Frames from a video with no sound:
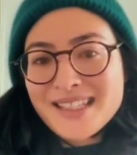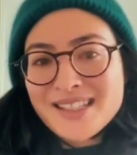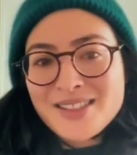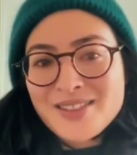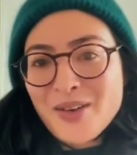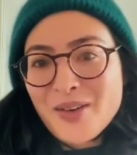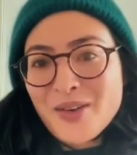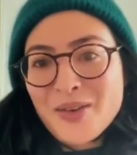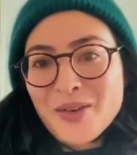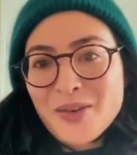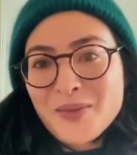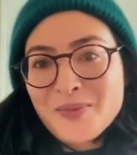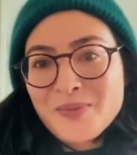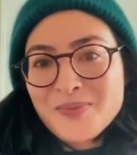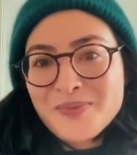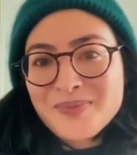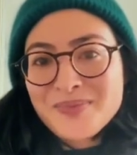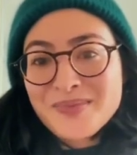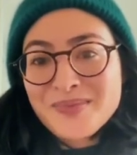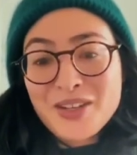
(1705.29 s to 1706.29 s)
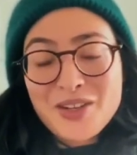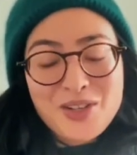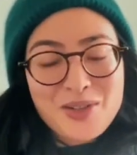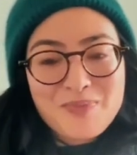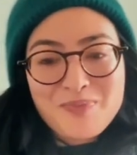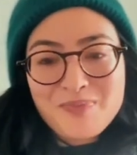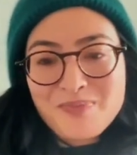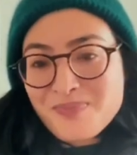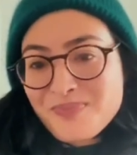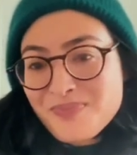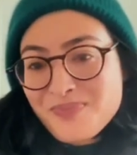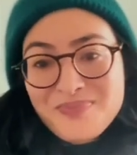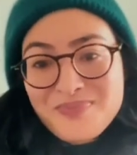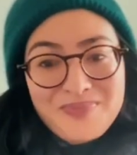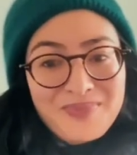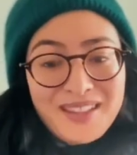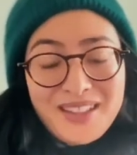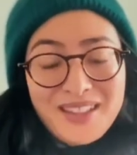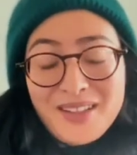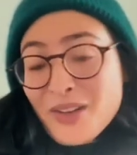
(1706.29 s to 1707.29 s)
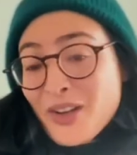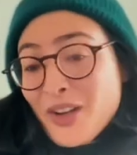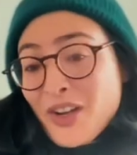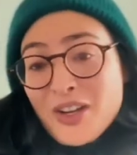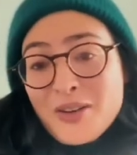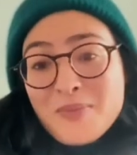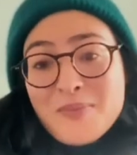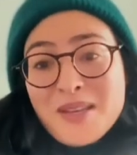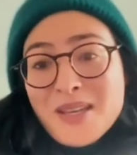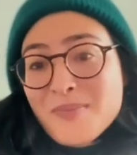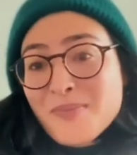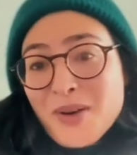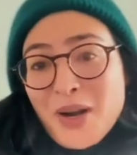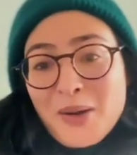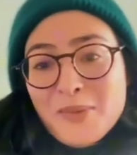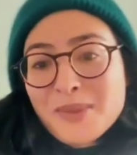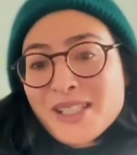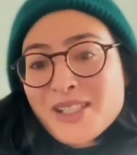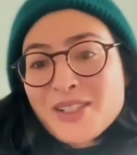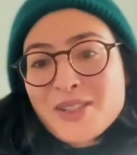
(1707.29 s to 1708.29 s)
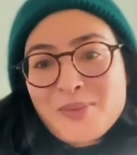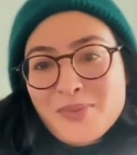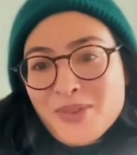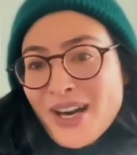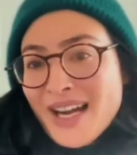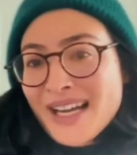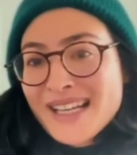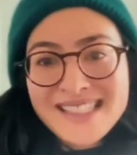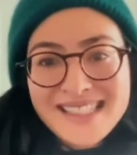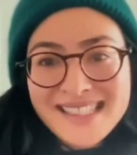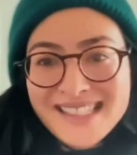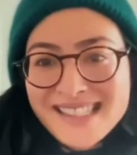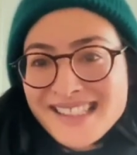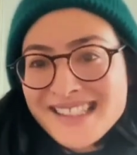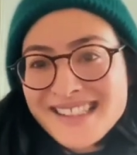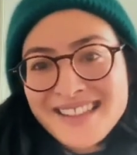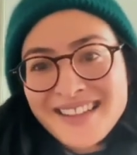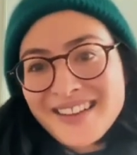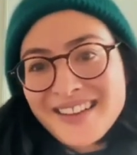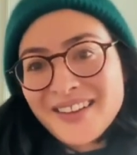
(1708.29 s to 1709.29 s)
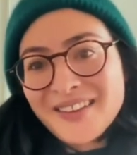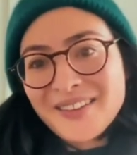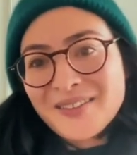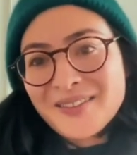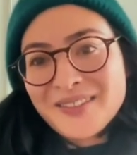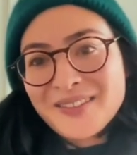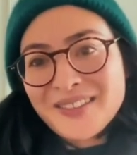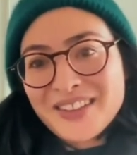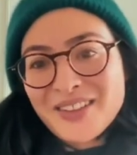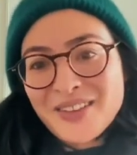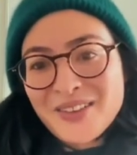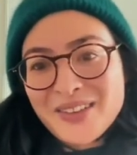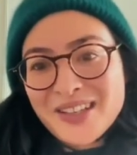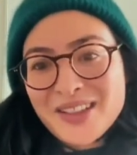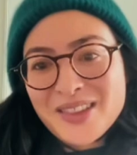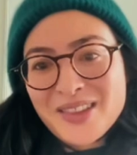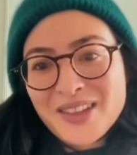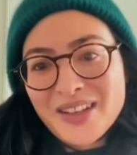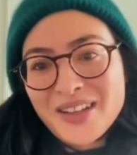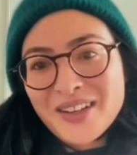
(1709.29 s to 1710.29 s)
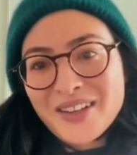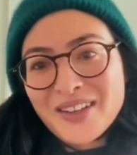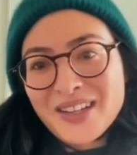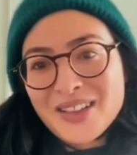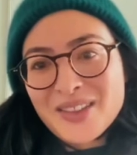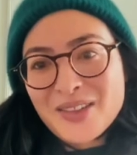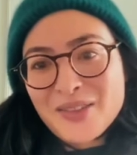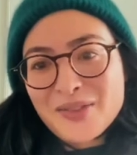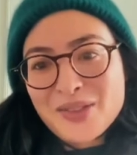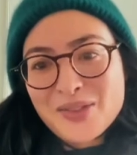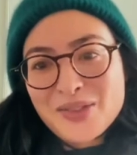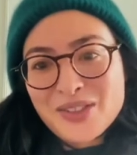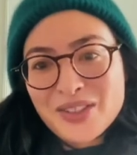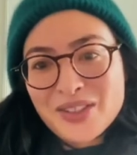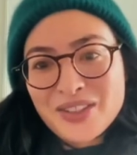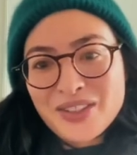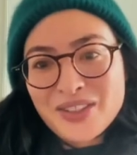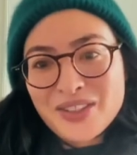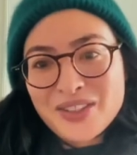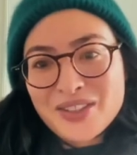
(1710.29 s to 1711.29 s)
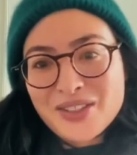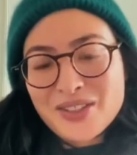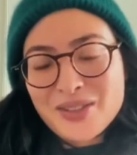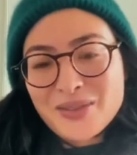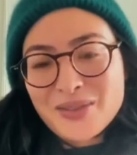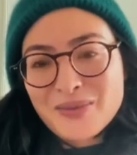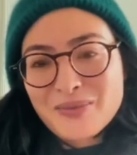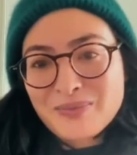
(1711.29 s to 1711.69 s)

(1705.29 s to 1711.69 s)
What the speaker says: So there's going to be probably surprises, you know, in the future too.